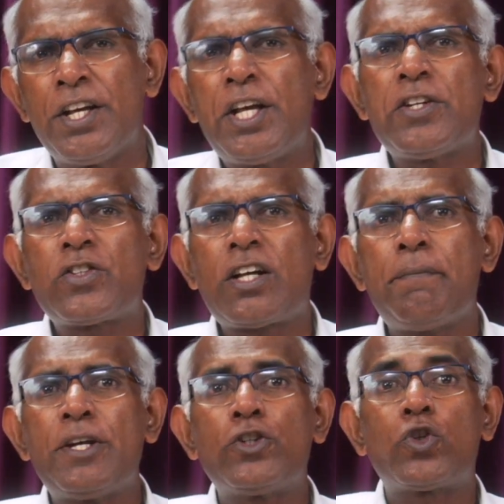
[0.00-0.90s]
He is
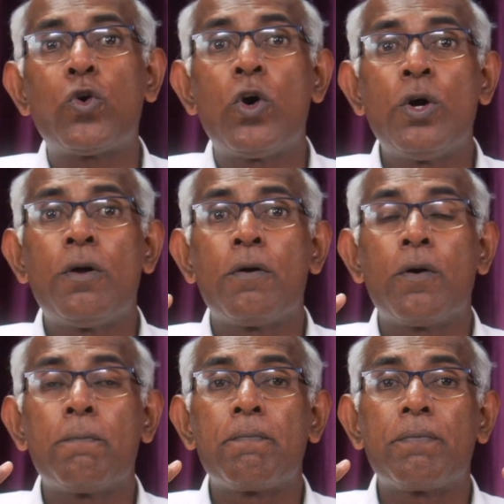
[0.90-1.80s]
coming to
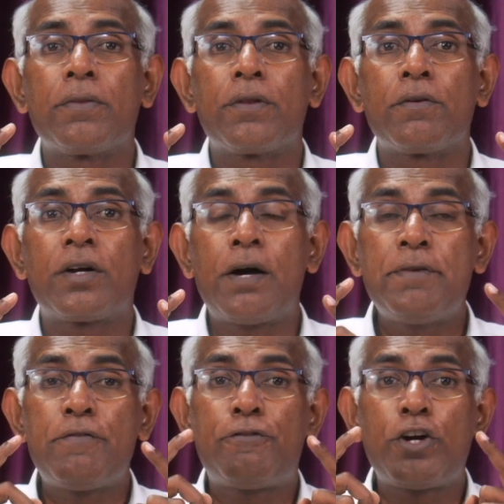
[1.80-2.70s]

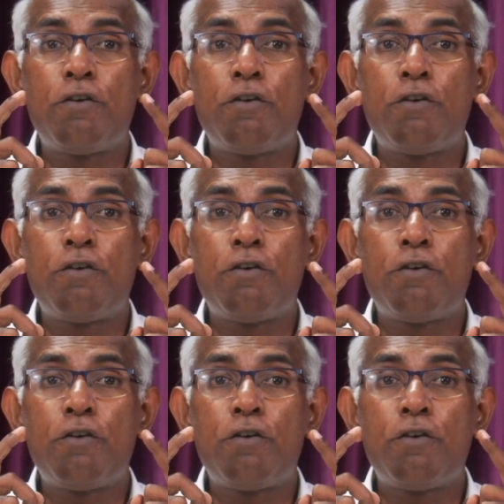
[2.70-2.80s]
coming for